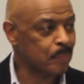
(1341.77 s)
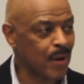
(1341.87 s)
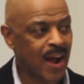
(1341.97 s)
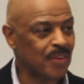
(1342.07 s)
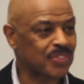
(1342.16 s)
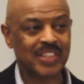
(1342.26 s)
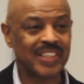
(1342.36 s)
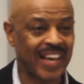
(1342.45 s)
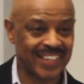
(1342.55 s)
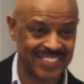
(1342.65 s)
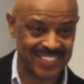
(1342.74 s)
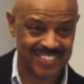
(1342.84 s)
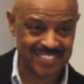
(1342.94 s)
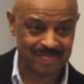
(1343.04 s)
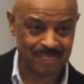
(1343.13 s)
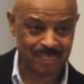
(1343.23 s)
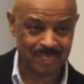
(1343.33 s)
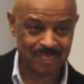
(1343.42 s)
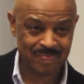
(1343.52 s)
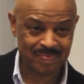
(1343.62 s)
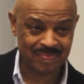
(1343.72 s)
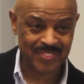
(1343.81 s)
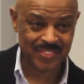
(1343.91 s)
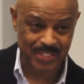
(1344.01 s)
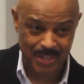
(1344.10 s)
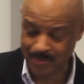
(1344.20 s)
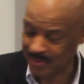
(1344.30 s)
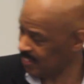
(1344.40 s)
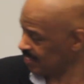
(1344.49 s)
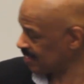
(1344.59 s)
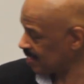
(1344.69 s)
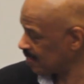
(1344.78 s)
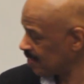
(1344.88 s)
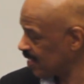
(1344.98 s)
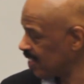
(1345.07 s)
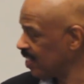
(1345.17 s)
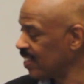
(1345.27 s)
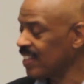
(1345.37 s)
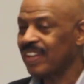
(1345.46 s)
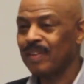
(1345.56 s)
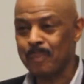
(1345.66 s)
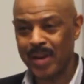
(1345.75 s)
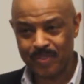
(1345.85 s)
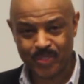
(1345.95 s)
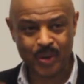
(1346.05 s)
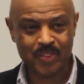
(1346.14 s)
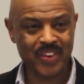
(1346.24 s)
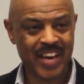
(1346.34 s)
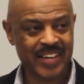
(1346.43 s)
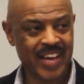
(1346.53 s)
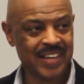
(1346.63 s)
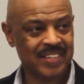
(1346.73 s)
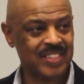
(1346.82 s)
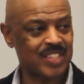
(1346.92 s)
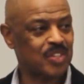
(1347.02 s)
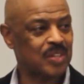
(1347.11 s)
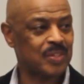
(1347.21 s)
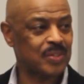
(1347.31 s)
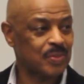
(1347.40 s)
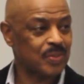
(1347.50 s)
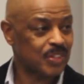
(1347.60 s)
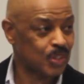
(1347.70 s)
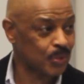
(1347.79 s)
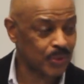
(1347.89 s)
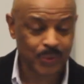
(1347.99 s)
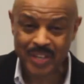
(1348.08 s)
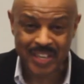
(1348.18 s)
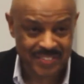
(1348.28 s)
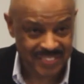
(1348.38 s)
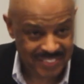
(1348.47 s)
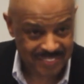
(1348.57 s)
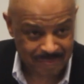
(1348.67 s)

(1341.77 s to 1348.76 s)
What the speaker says: Brown's Collection Series. Pay for $35 and you could do $200 or $300.